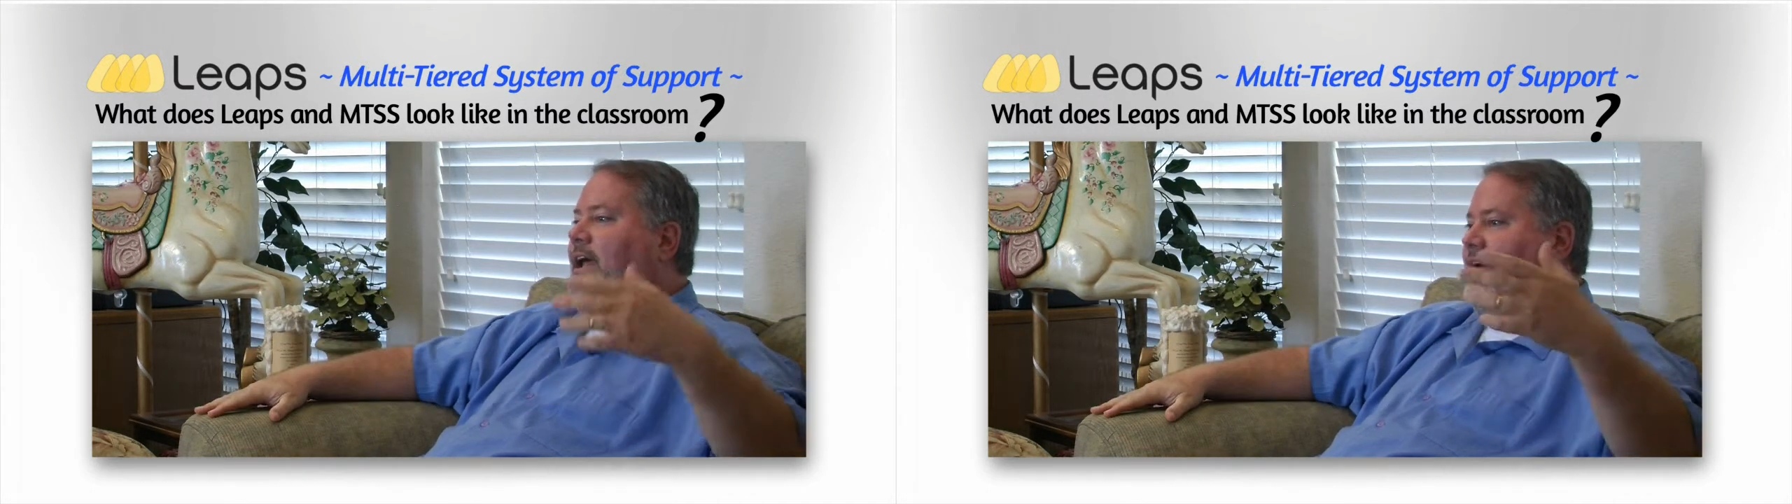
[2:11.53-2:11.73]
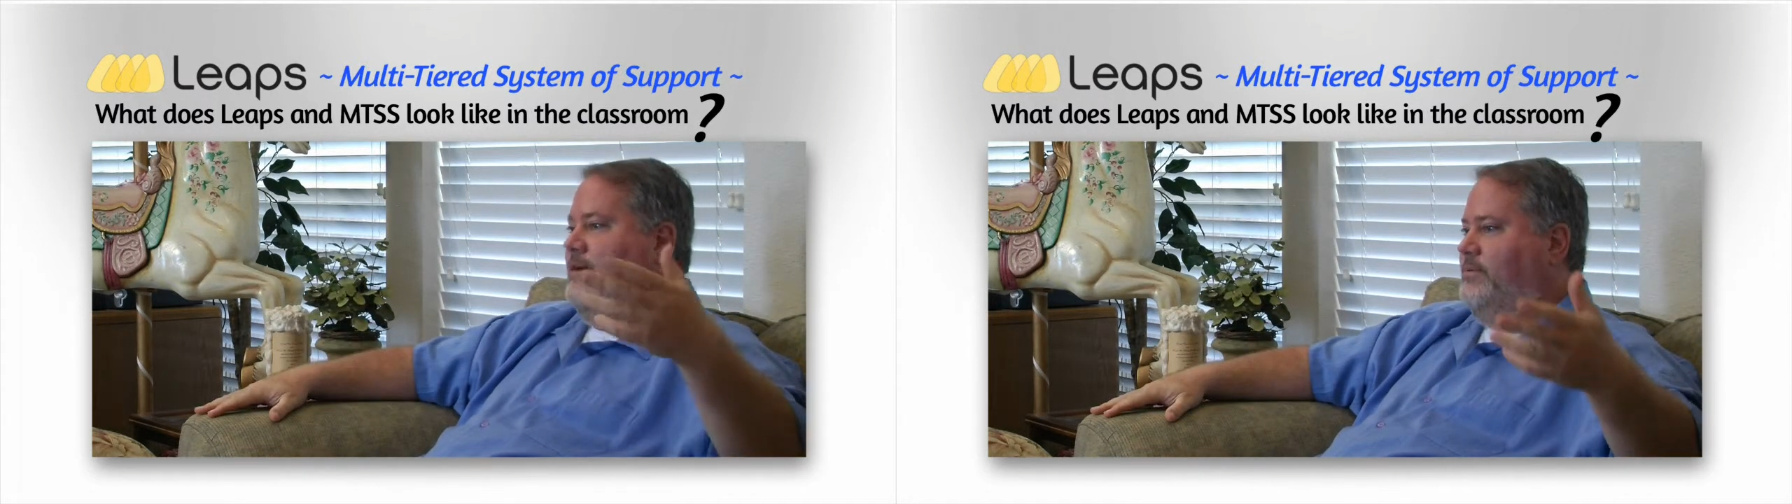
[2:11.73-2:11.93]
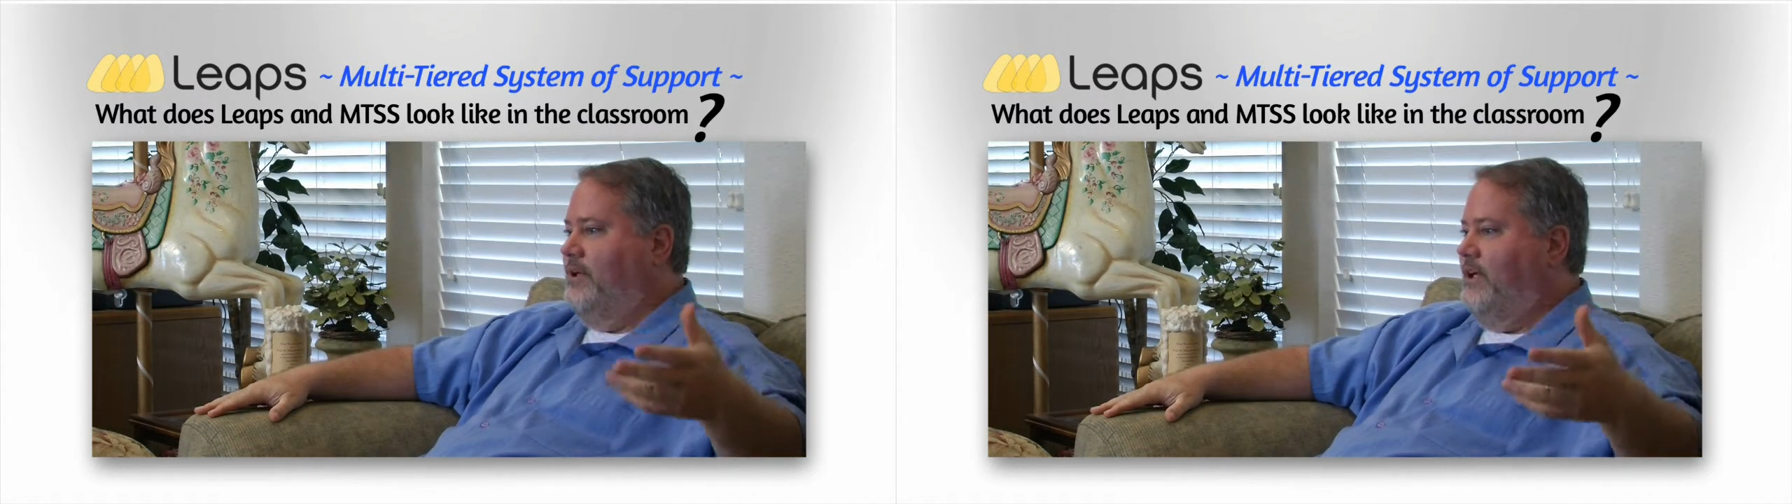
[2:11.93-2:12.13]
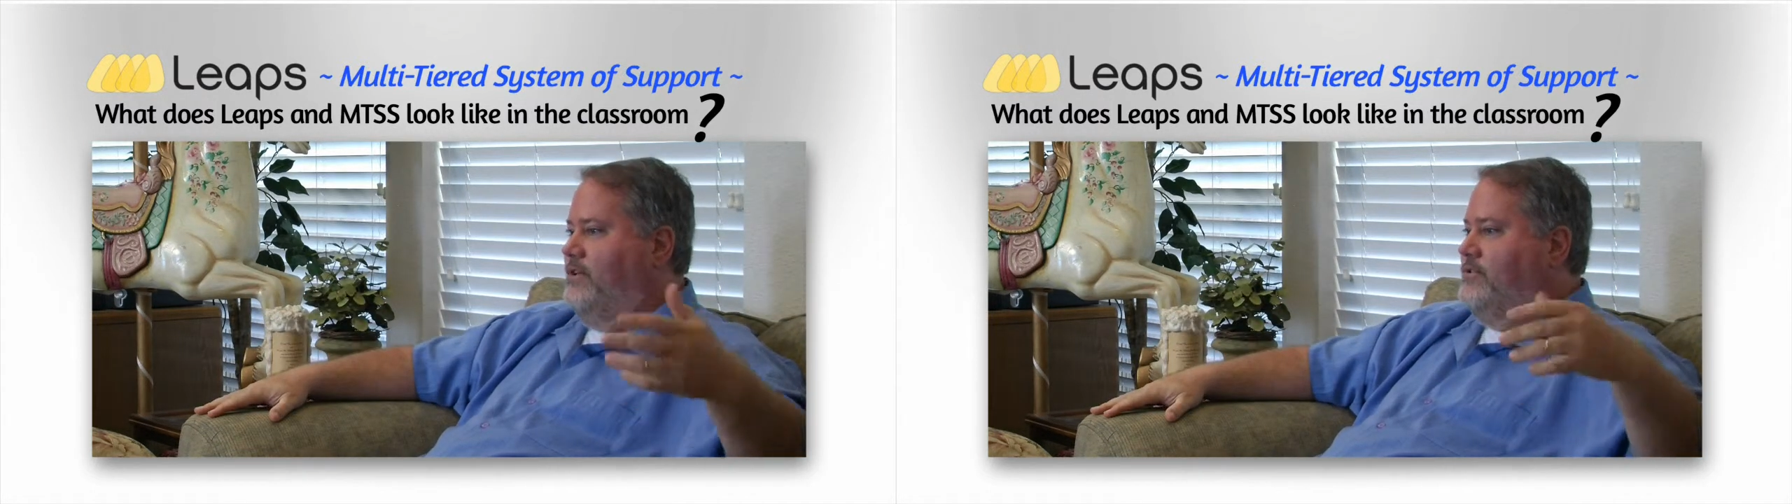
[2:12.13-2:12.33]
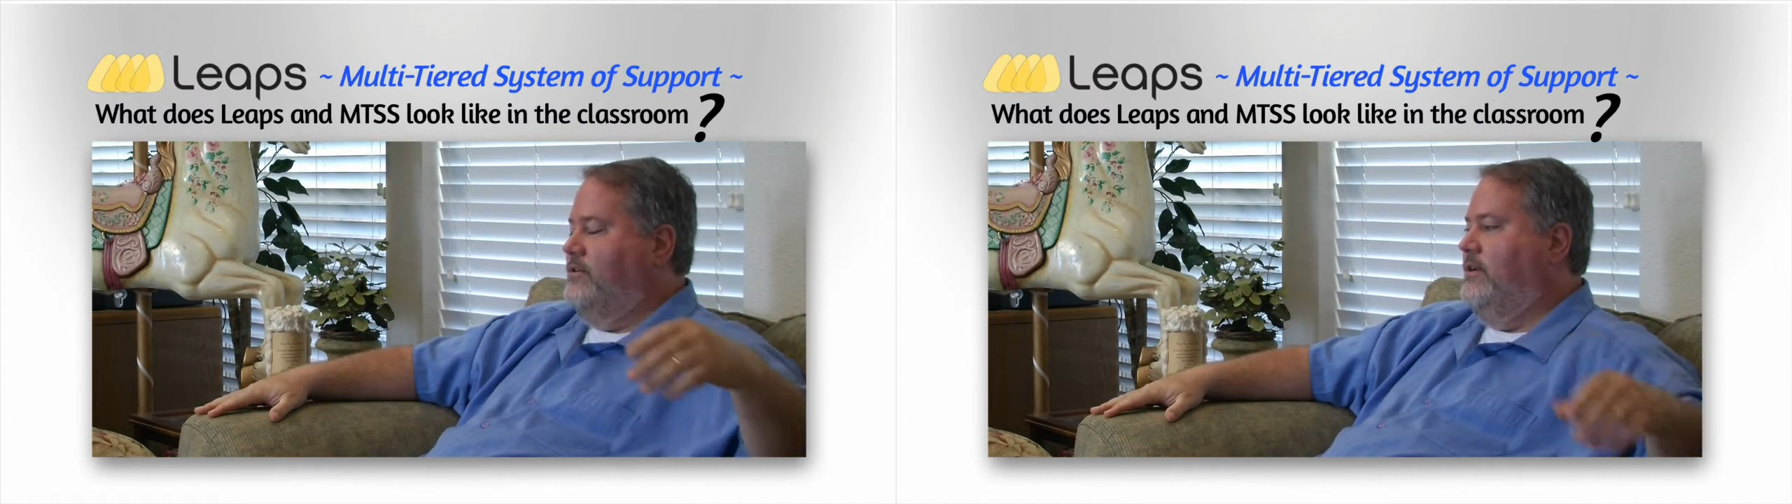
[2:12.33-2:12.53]

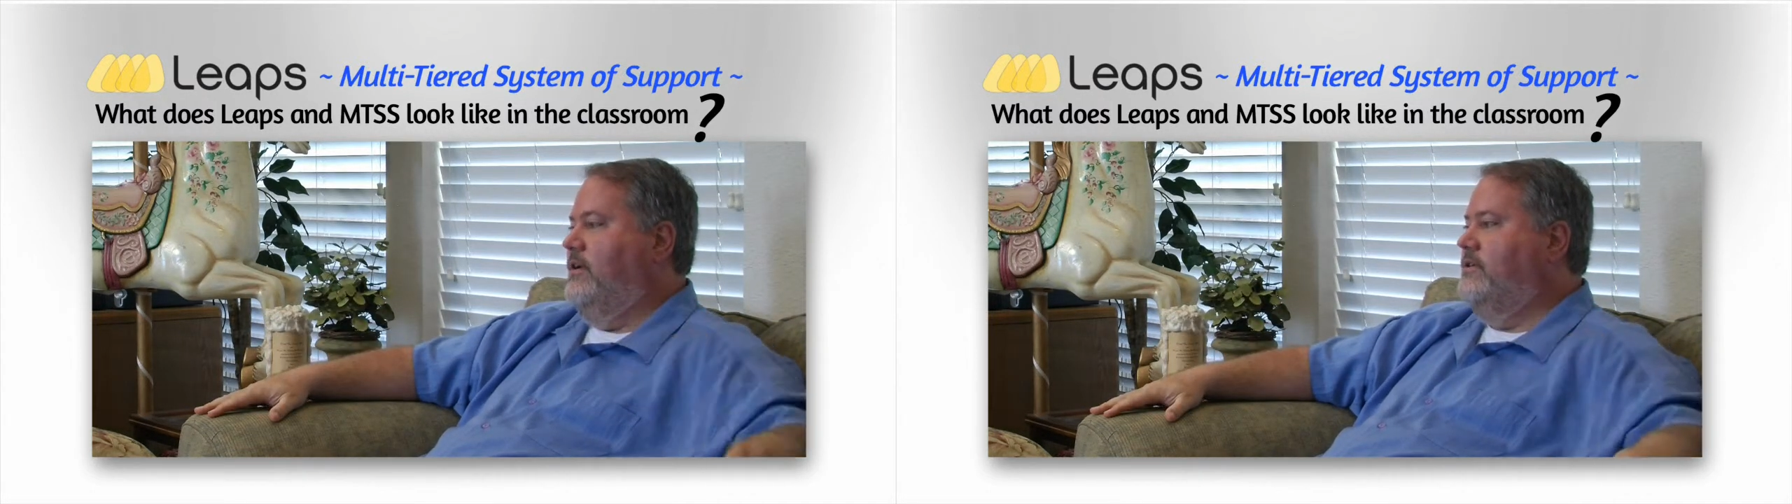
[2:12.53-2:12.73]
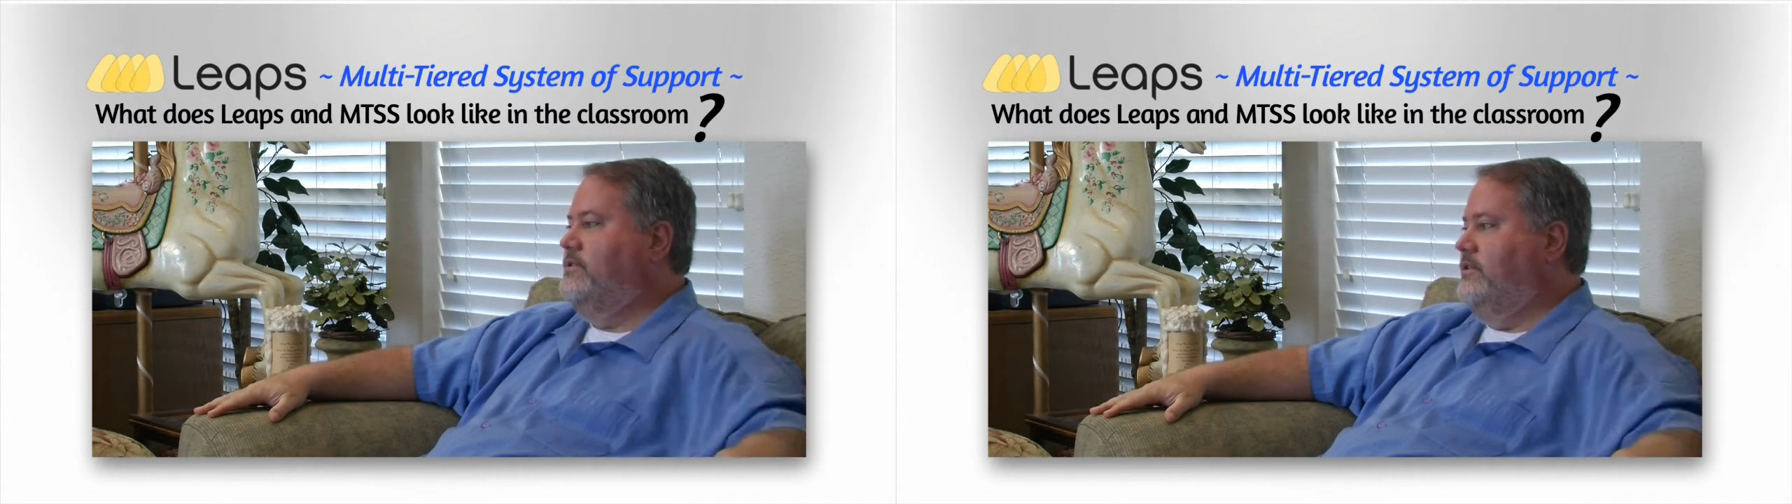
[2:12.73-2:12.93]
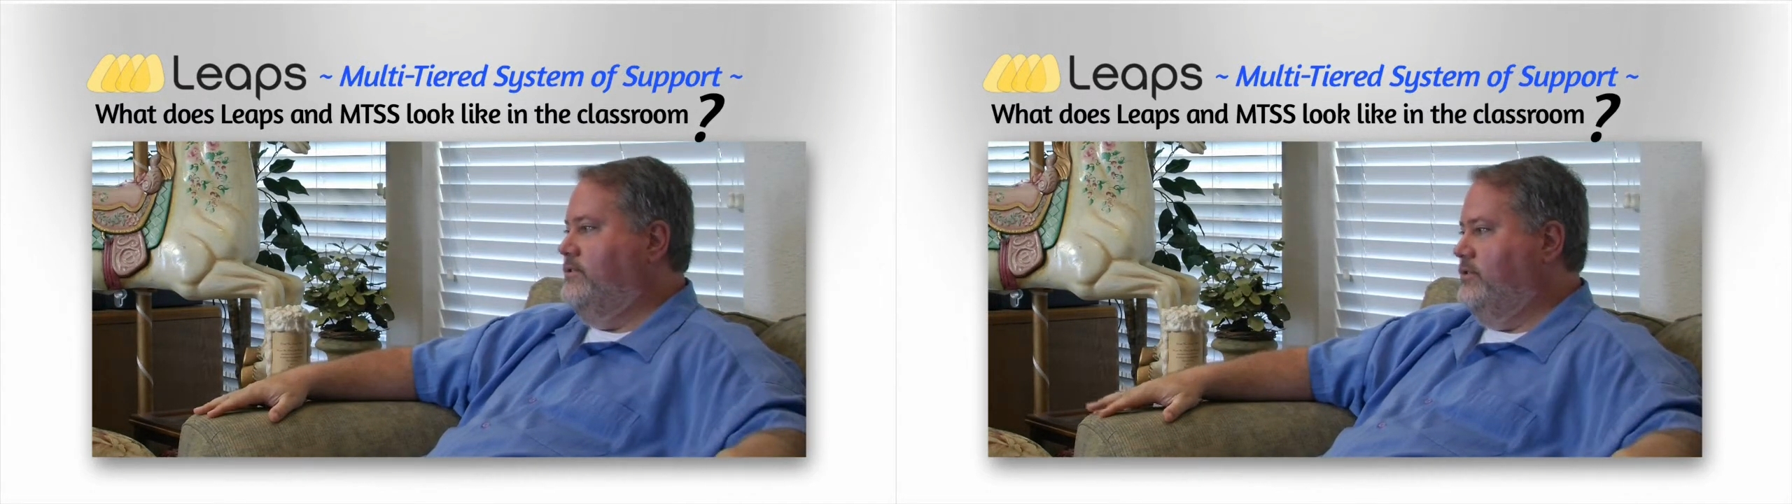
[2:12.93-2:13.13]
Application occurs in a